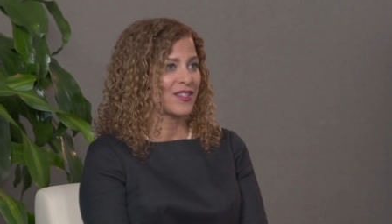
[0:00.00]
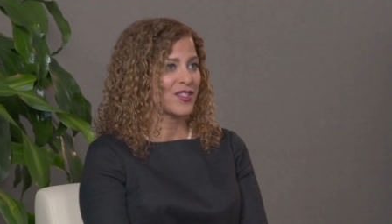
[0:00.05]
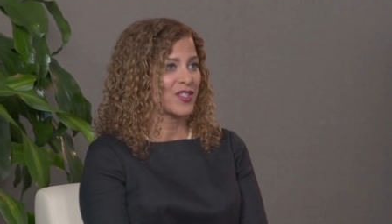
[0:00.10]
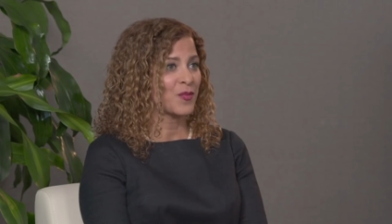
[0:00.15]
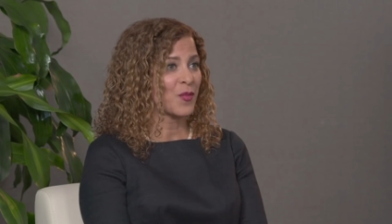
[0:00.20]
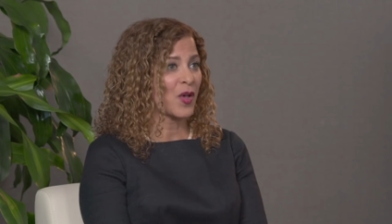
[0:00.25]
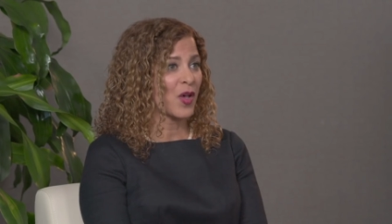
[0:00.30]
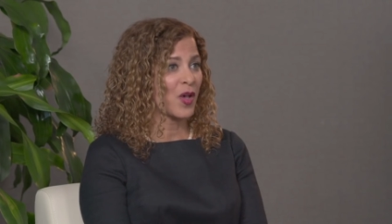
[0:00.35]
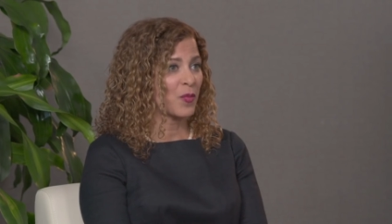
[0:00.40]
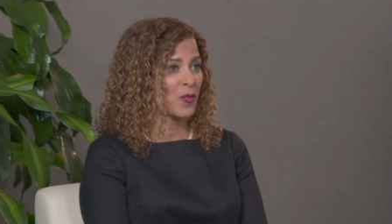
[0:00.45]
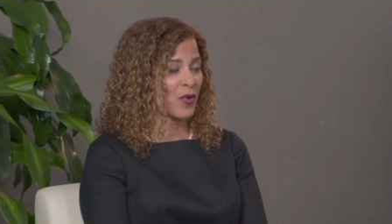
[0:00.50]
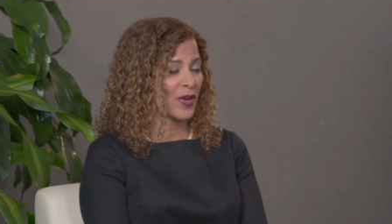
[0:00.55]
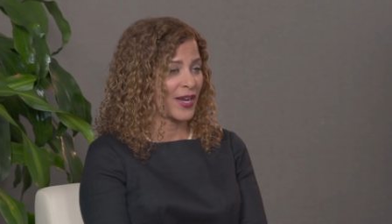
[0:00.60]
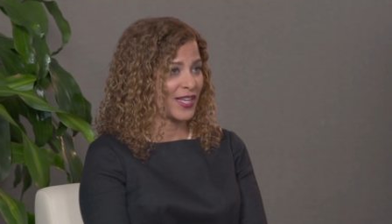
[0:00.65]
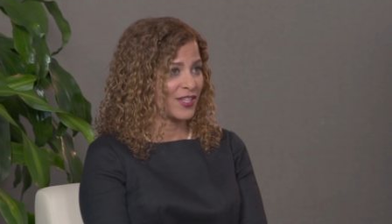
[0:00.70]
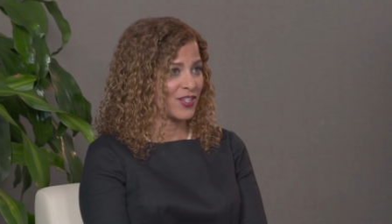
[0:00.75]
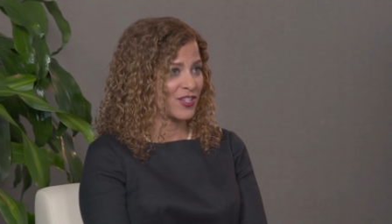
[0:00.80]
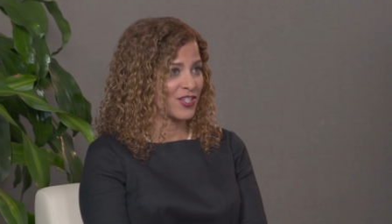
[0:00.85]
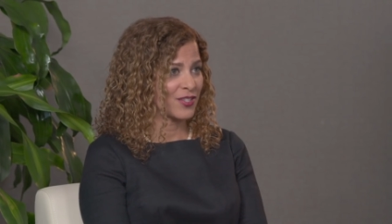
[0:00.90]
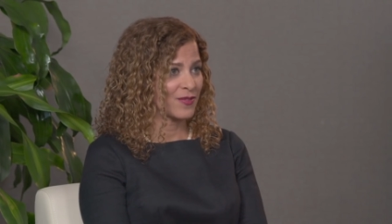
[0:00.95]
a small
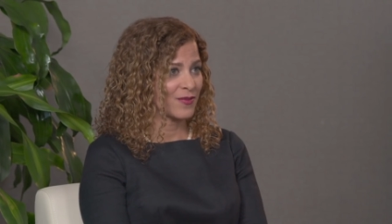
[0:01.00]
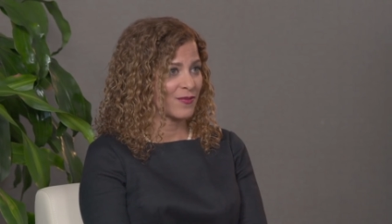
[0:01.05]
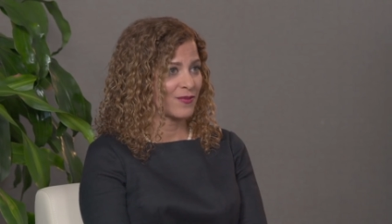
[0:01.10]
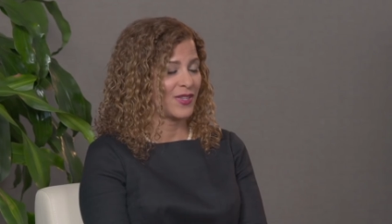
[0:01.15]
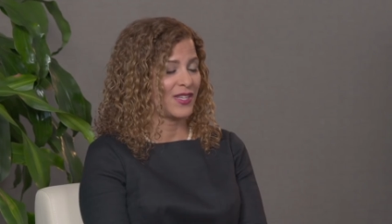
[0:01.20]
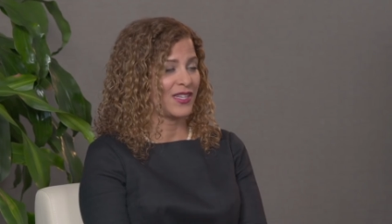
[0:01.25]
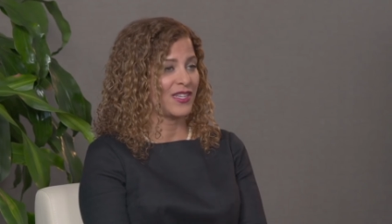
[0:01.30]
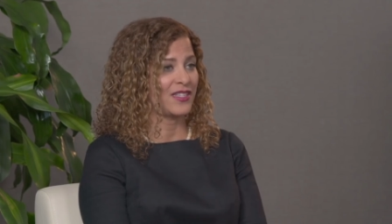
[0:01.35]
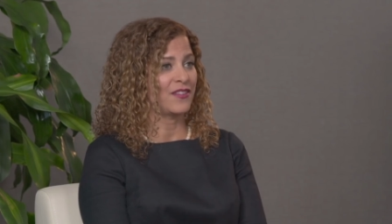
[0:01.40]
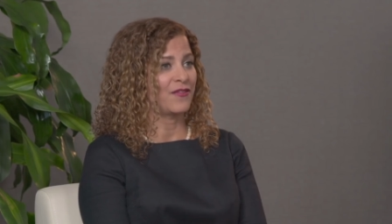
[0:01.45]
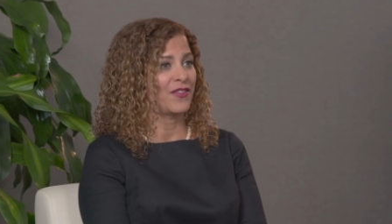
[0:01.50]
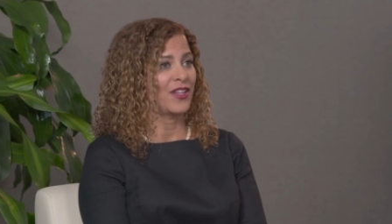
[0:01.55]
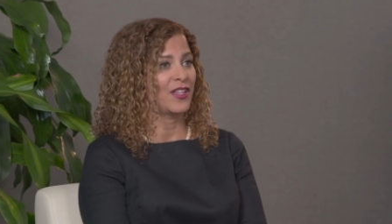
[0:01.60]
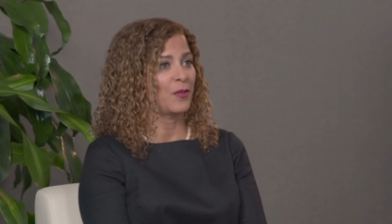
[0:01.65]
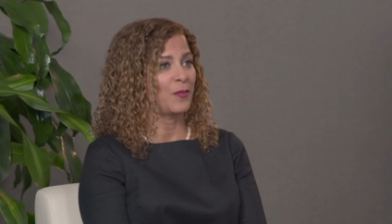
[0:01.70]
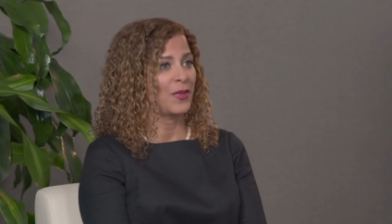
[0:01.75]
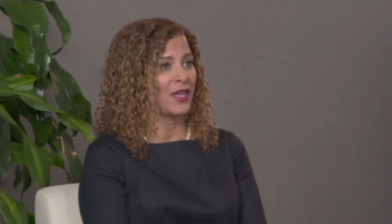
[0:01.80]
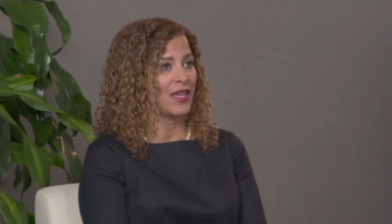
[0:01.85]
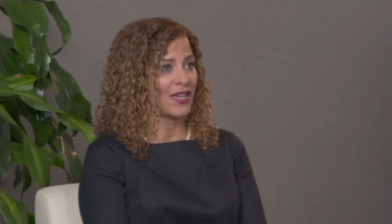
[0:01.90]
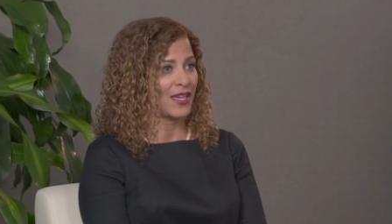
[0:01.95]
branch in a
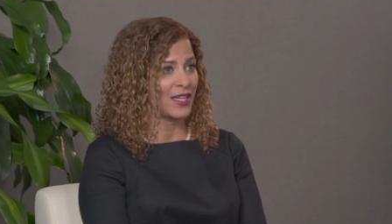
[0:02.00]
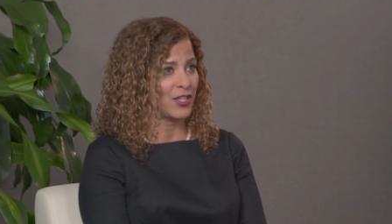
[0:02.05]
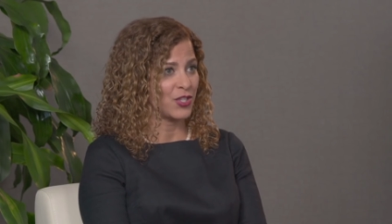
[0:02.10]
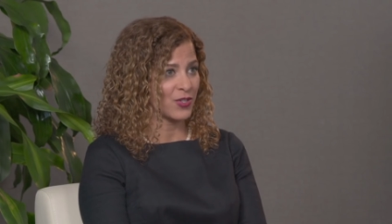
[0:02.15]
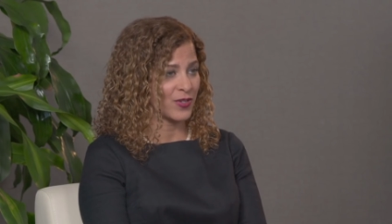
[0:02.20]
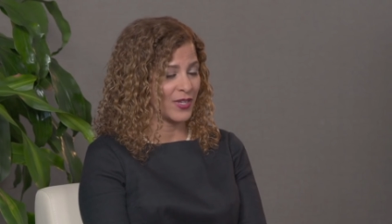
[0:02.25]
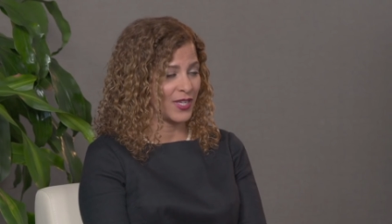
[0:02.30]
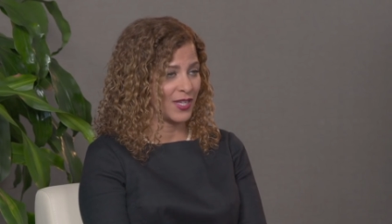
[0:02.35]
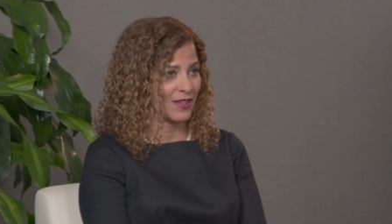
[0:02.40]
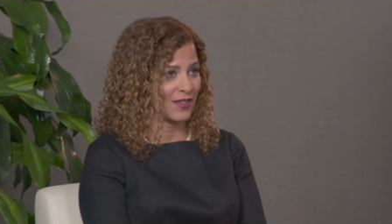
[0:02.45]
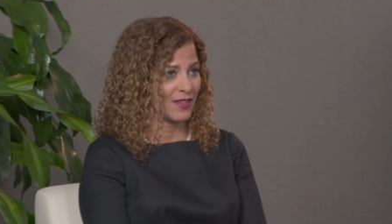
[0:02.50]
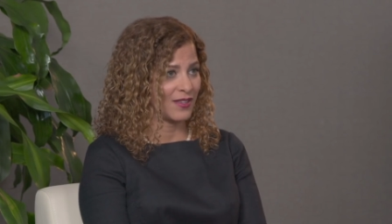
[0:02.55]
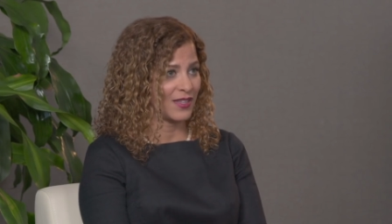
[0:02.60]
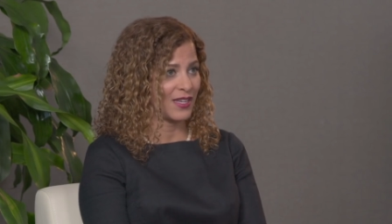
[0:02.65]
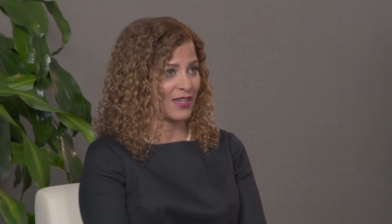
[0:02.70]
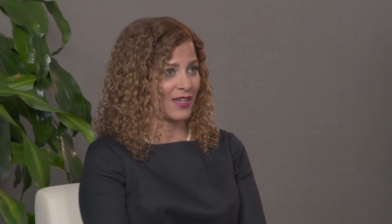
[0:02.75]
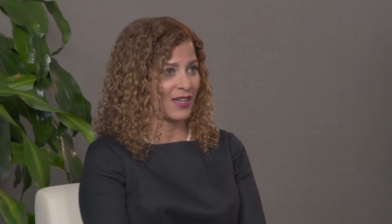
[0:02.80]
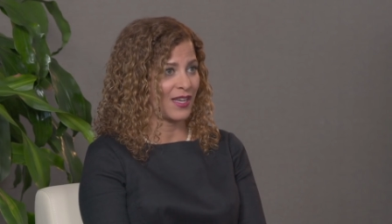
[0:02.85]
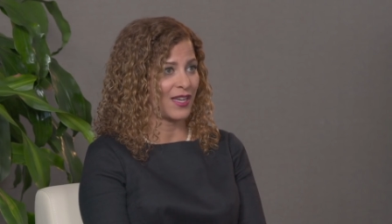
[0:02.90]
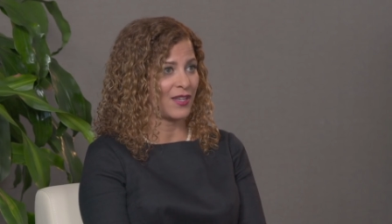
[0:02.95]
developing country
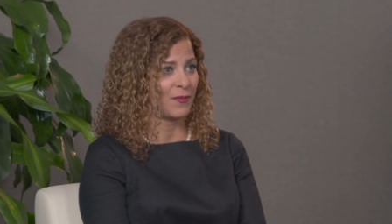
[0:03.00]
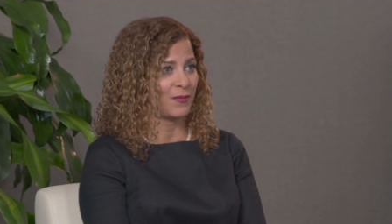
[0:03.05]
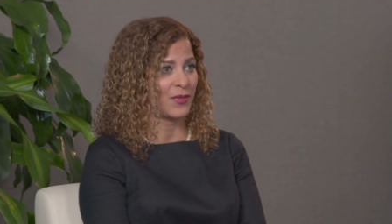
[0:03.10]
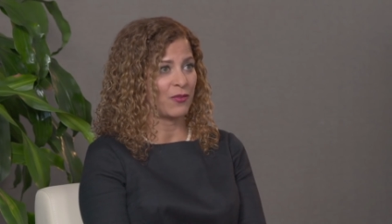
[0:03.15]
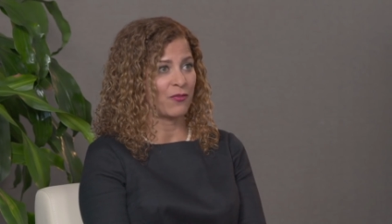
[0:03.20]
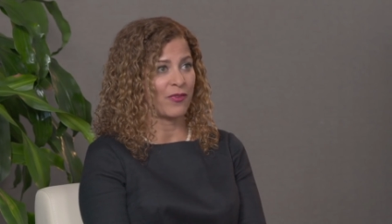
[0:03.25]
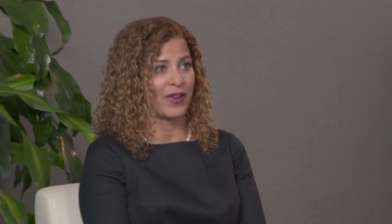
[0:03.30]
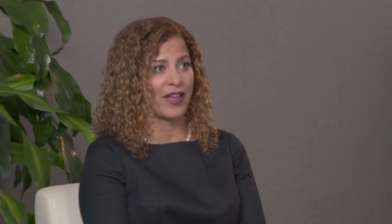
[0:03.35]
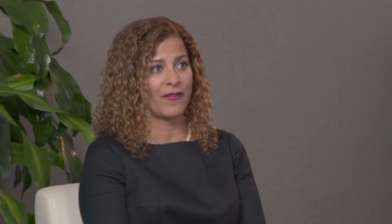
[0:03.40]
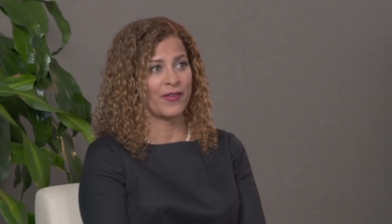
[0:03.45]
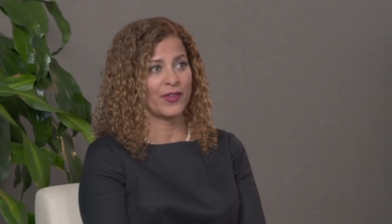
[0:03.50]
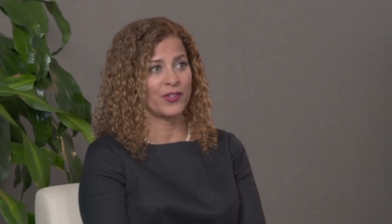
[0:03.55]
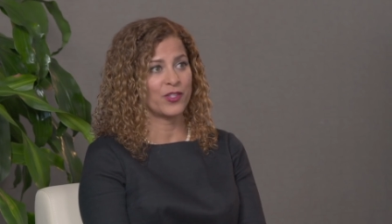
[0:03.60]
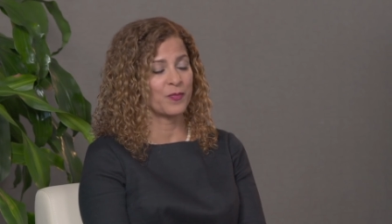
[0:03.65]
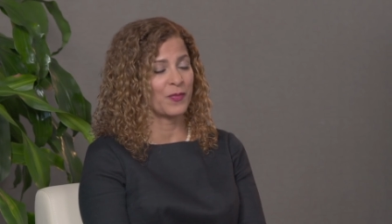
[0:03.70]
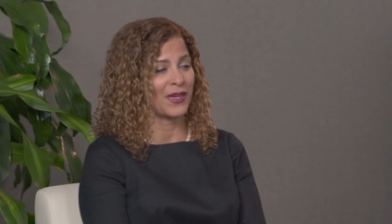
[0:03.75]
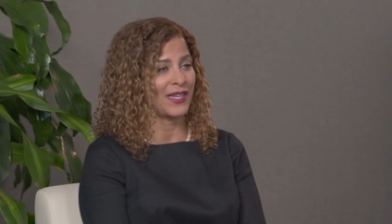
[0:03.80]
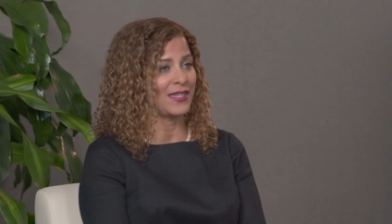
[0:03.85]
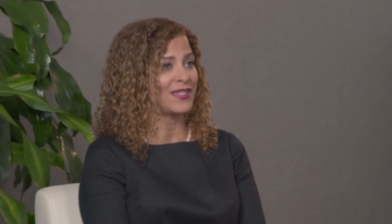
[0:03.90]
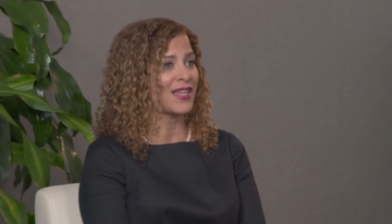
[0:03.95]
that had been
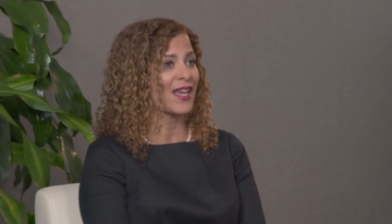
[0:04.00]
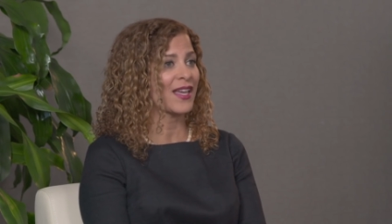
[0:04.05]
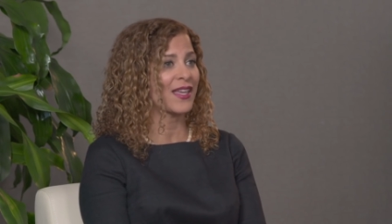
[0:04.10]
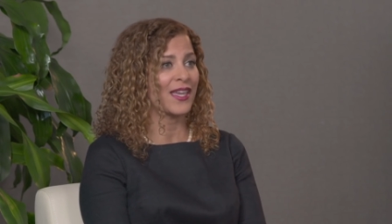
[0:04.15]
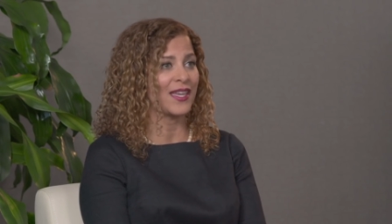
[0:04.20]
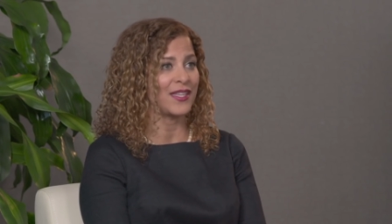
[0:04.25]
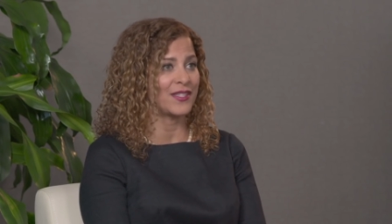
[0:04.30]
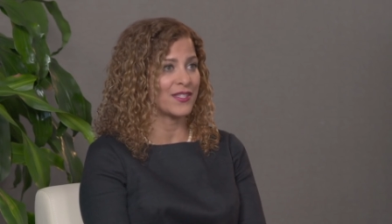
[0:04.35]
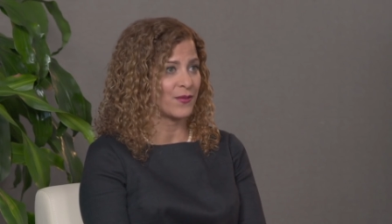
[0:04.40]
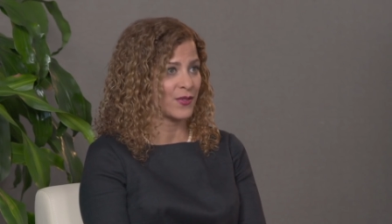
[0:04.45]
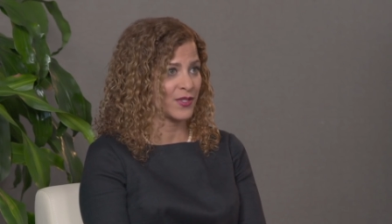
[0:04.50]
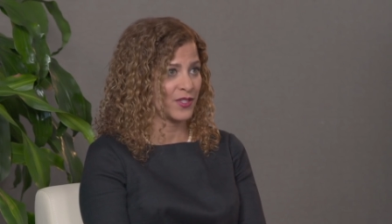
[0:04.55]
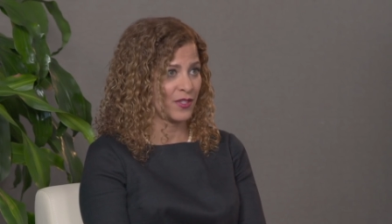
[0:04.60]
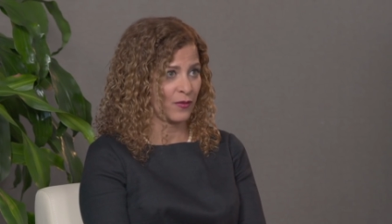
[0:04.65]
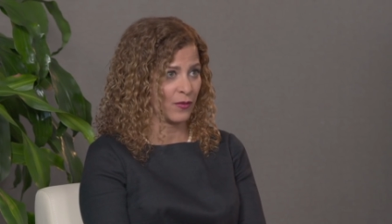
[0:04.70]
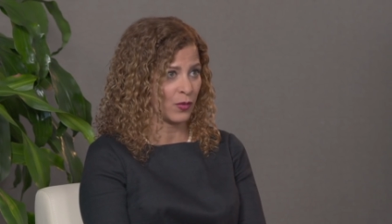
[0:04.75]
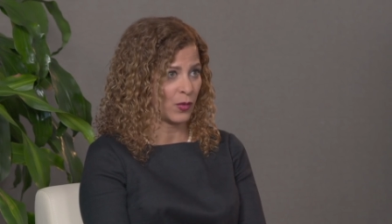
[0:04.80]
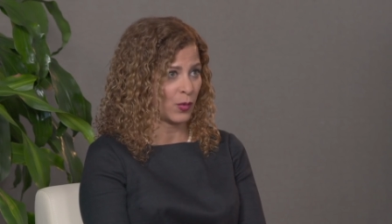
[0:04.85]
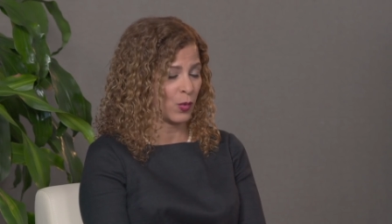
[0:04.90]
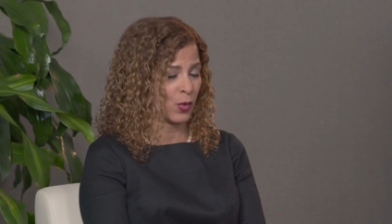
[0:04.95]
ravaged by decades of
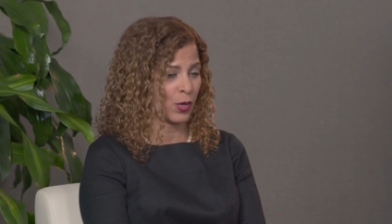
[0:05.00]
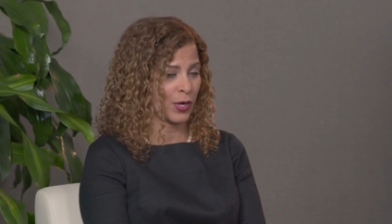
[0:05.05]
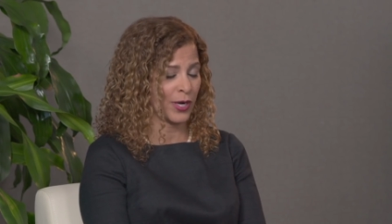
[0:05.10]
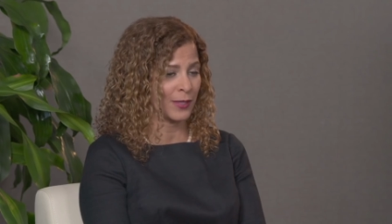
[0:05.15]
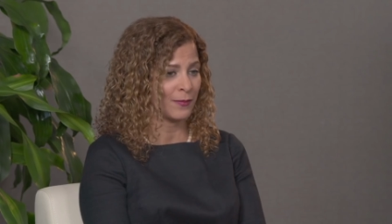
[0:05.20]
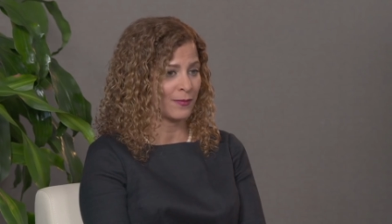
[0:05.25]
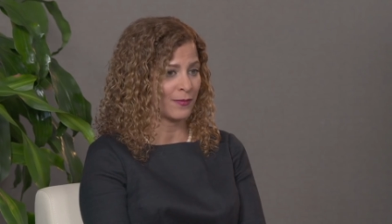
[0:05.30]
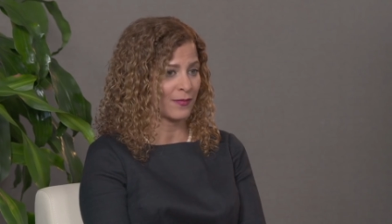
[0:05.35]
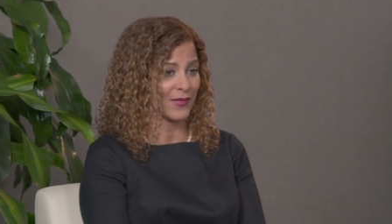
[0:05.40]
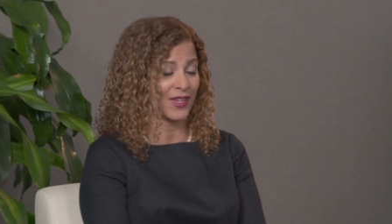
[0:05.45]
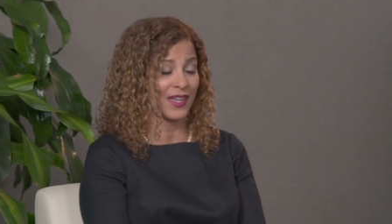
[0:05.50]
civil war.